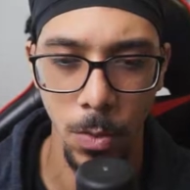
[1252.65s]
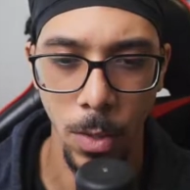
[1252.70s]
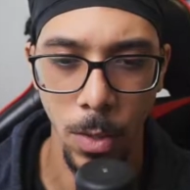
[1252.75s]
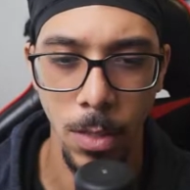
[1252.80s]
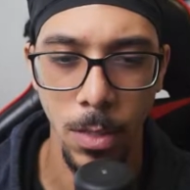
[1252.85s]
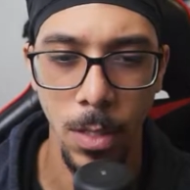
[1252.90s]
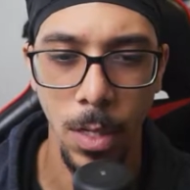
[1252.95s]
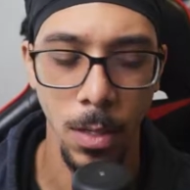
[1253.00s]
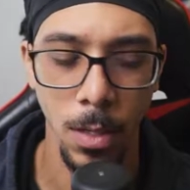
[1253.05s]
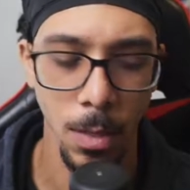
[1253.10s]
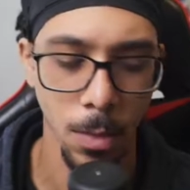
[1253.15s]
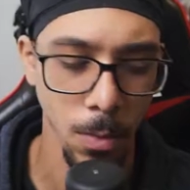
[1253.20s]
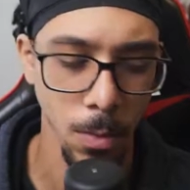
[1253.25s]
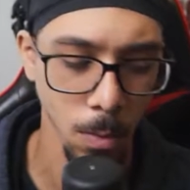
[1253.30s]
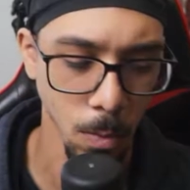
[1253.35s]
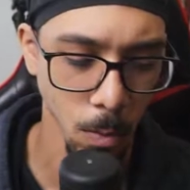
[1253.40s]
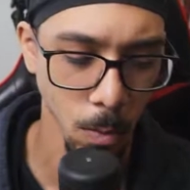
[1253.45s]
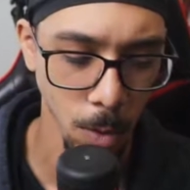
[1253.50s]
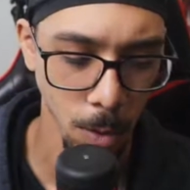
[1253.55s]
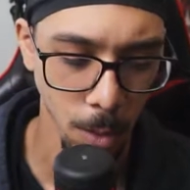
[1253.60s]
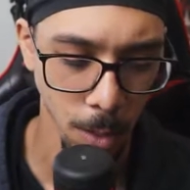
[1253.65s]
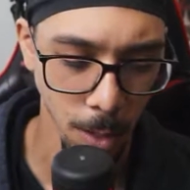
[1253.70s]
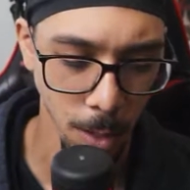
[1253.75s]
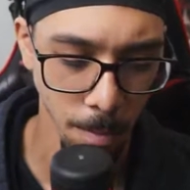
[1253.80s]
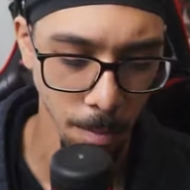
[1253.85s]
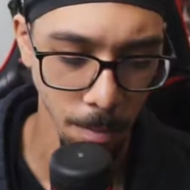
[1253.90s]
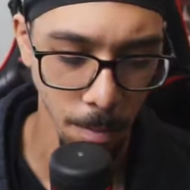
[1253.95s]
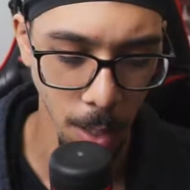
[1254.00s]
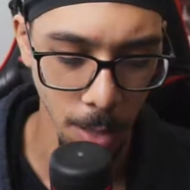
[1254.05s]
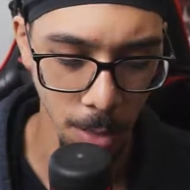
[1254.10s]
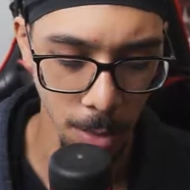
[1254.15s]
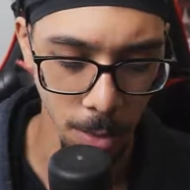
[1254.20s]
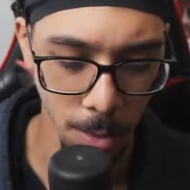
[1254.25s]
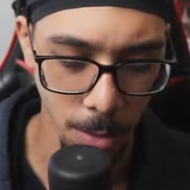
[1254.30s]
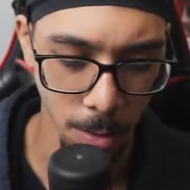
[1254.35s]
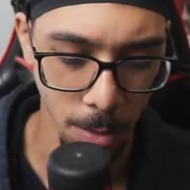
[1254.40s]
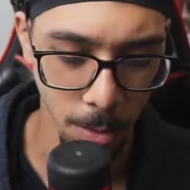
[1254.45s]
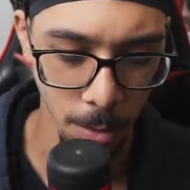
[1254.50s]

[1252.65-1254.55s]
It's like working a muscle.